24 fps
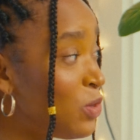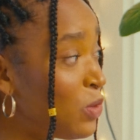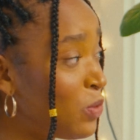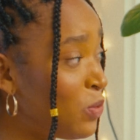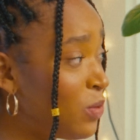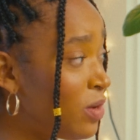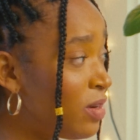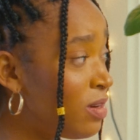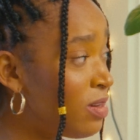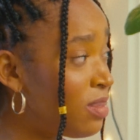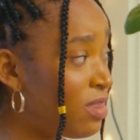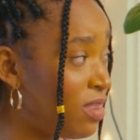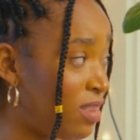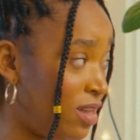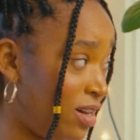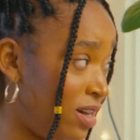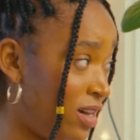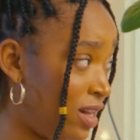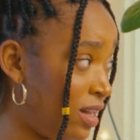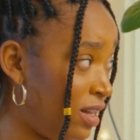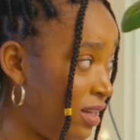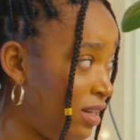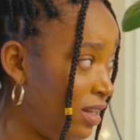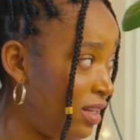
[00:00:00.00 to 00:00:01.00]
word
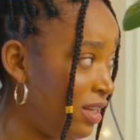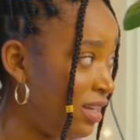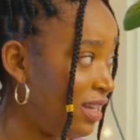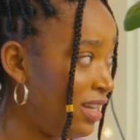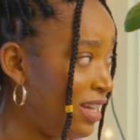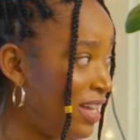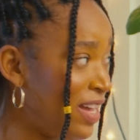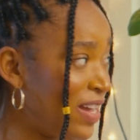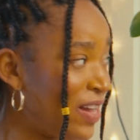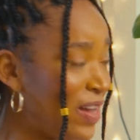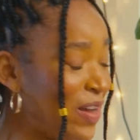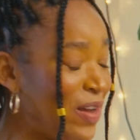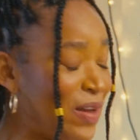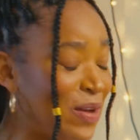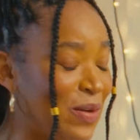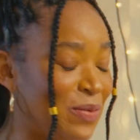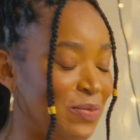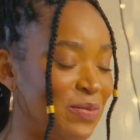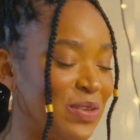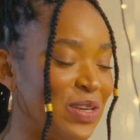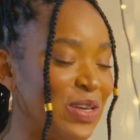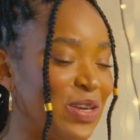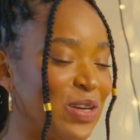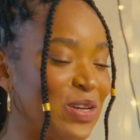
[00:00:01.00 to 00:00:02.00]
the.
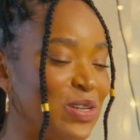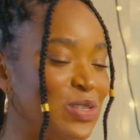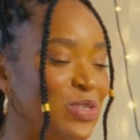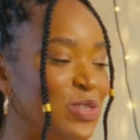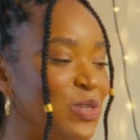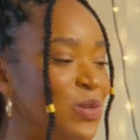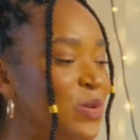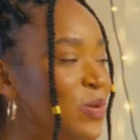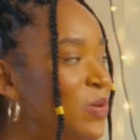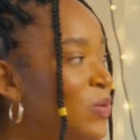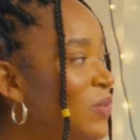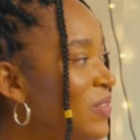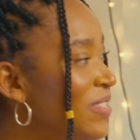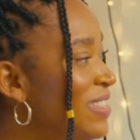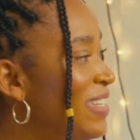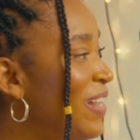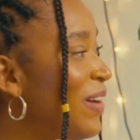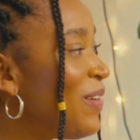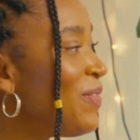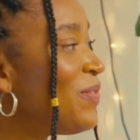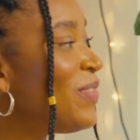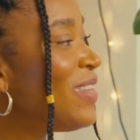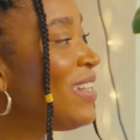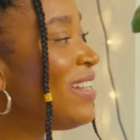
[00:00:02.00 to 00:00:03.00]
Could you
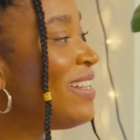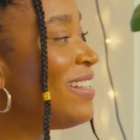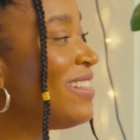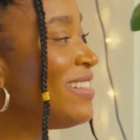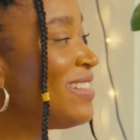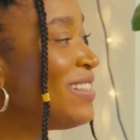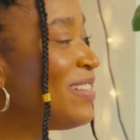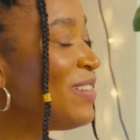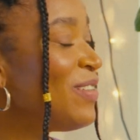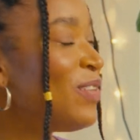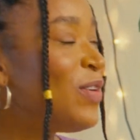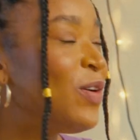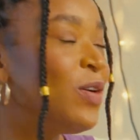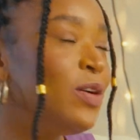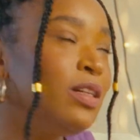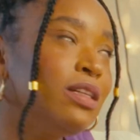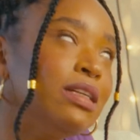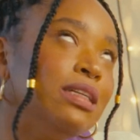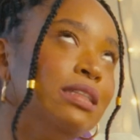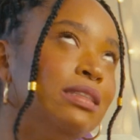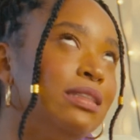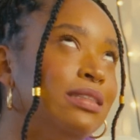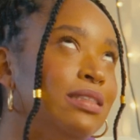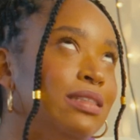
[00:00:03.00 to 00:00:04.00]
tell me, or at
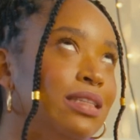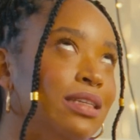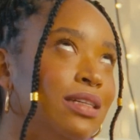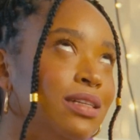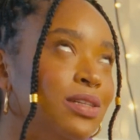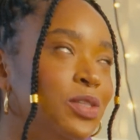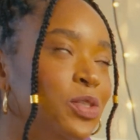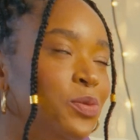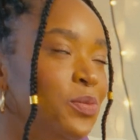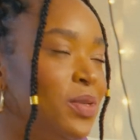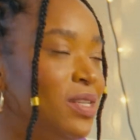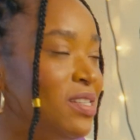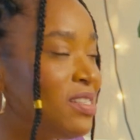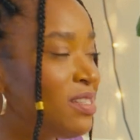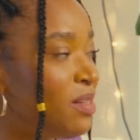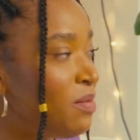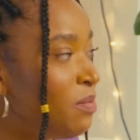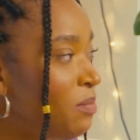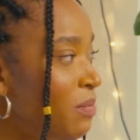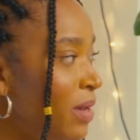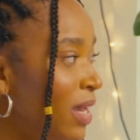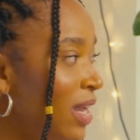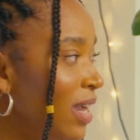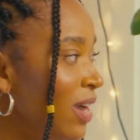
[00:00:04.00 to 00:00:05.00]
least teach me
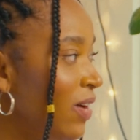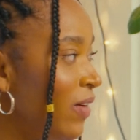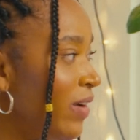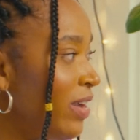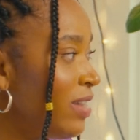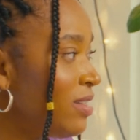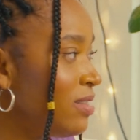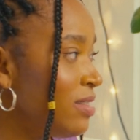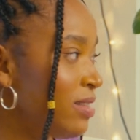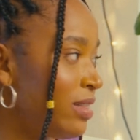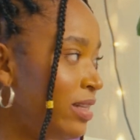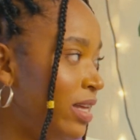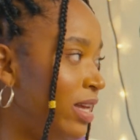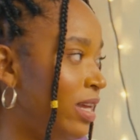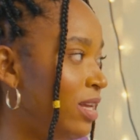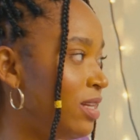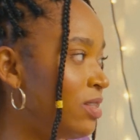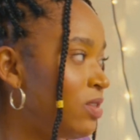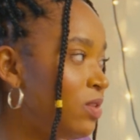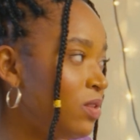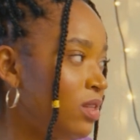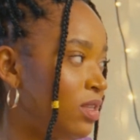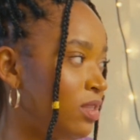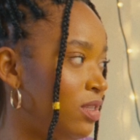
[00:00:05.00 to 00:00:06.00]
some Bay Area slang
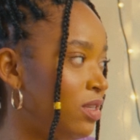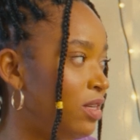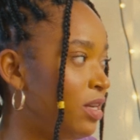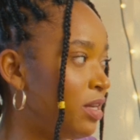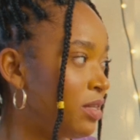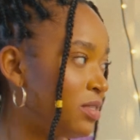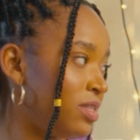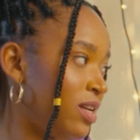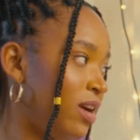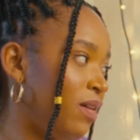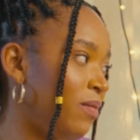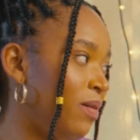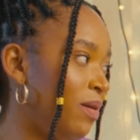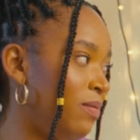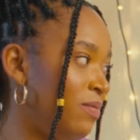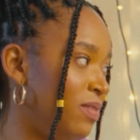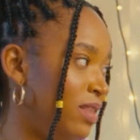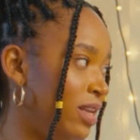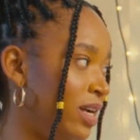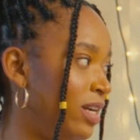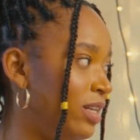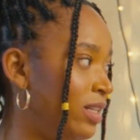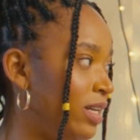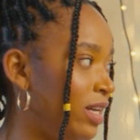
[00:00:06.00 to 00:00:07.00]
so that the next time I'm
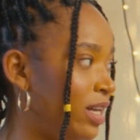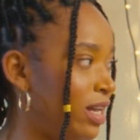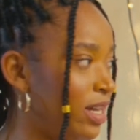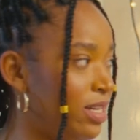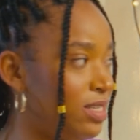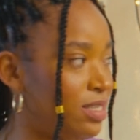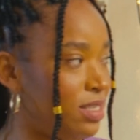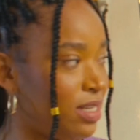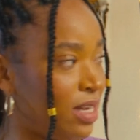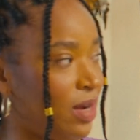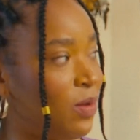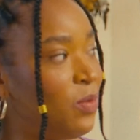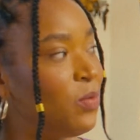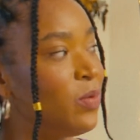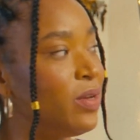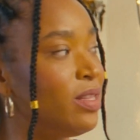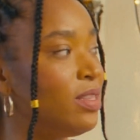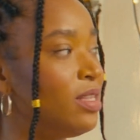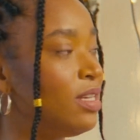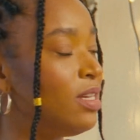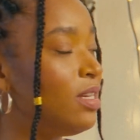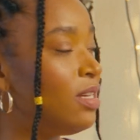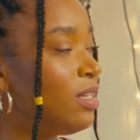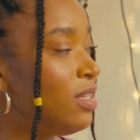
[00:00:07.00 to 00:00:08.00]
there, like I sound
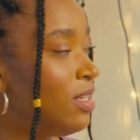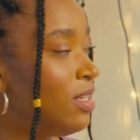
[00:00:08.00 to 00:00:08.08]
with it?